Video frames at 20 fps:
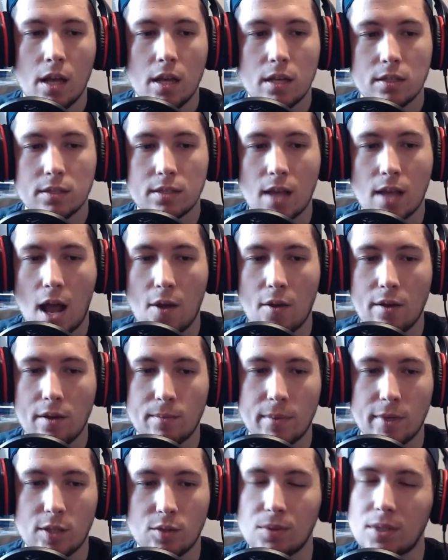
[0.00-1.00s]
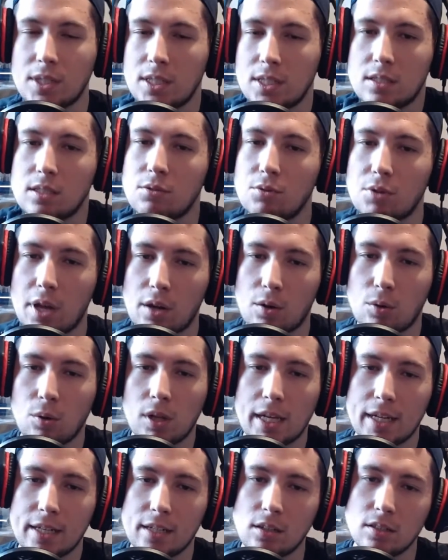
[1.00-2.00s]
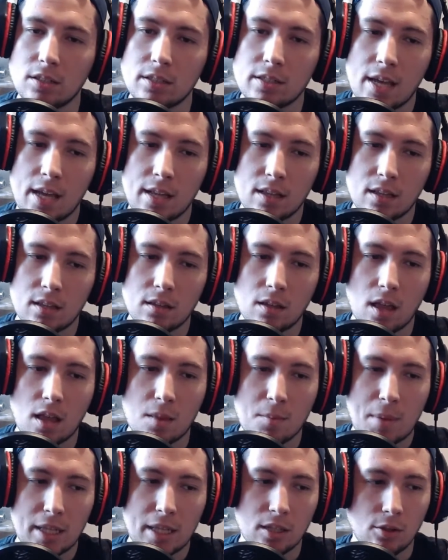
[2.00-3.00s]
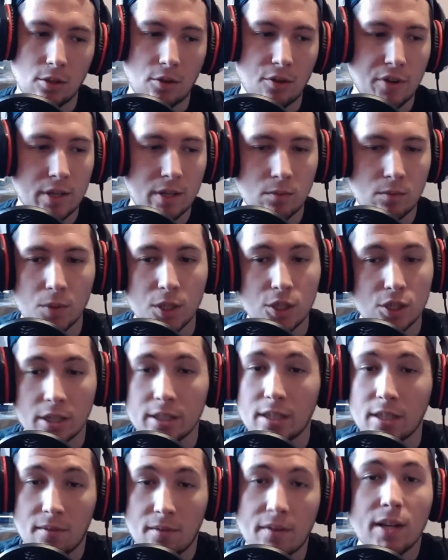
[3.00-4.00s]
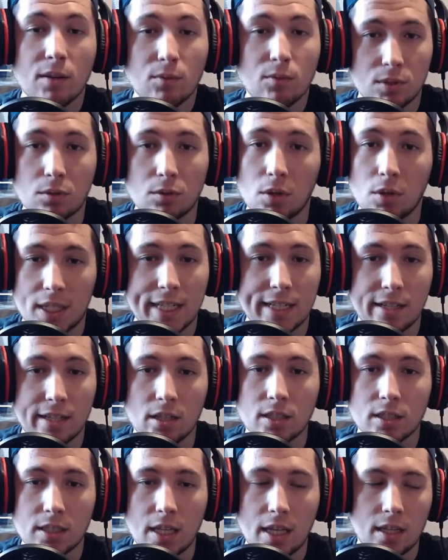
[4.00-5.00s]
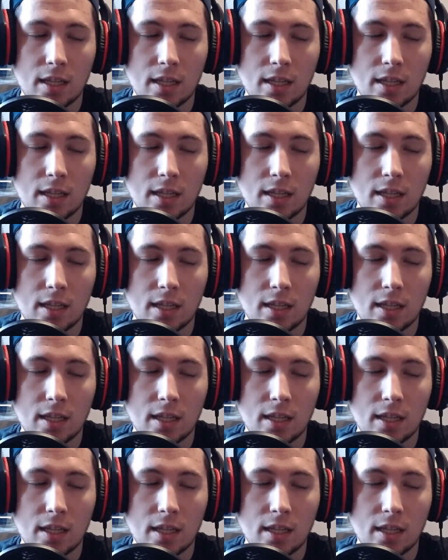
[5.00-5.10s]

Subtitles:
so it means we can still get quality content like The Mandalorian, which I did think was quality content.